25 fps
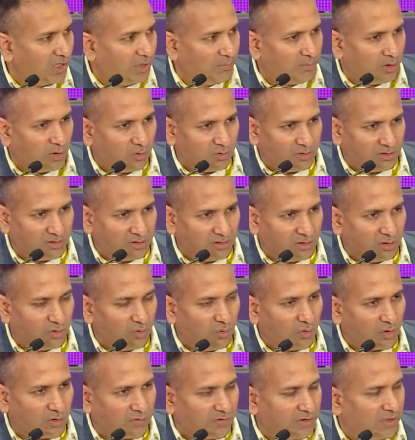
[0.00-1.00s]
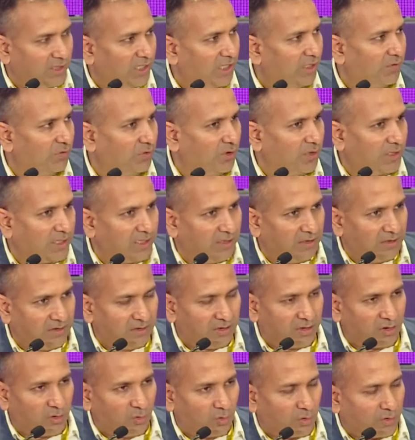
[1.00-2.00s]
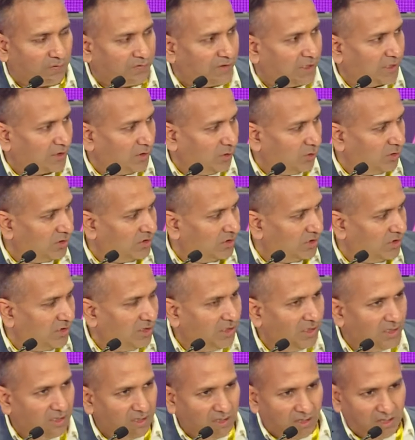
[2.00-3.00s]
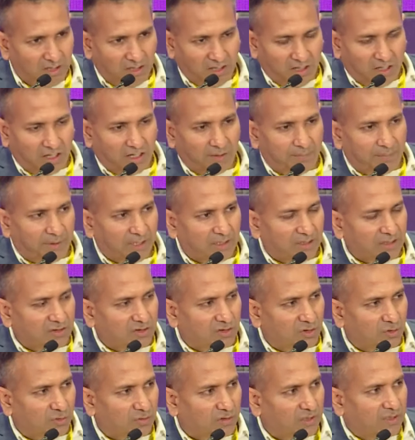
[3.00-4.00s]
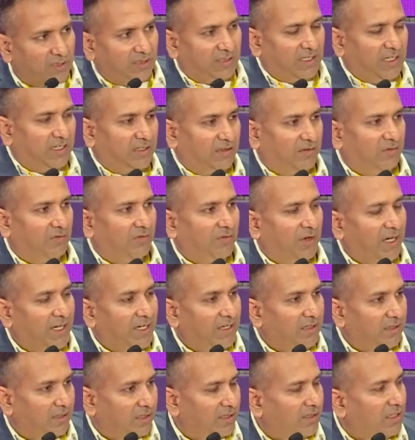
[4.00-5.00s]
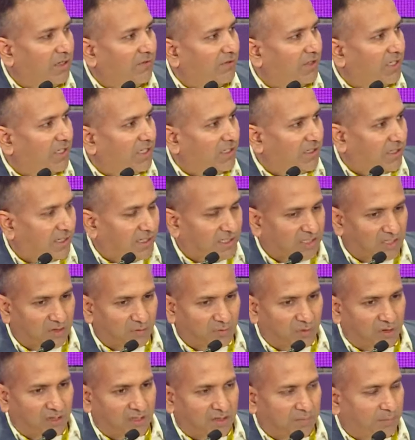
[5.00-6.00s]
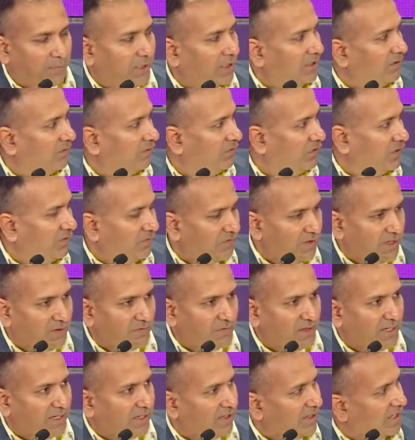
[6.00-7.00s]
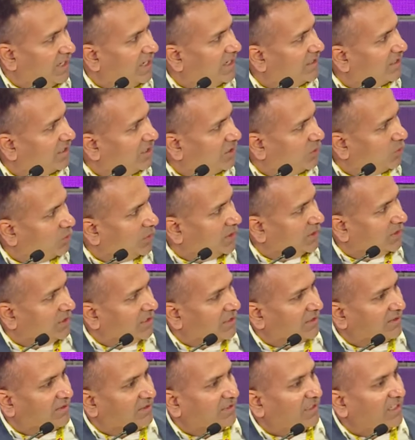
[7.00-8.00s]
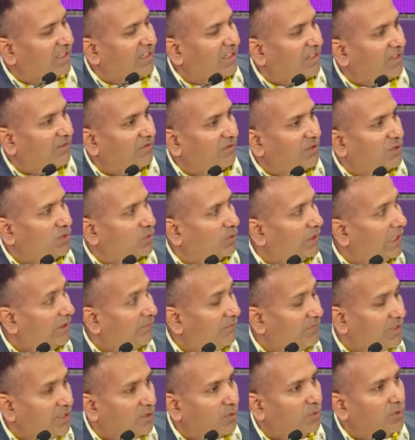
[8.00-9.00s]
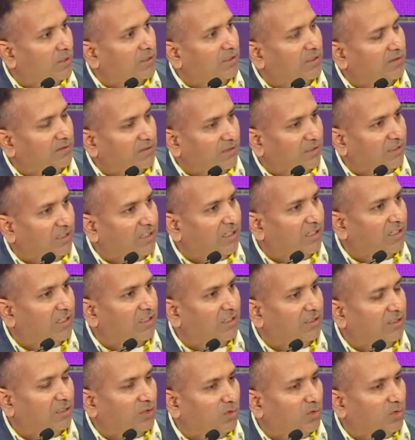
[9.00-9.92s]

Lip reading: about, the core of the network and the core of technology. Pankaj, do you think that while these are very encouraging words, but we've been very late in doing this, we should have been doing this earlier, the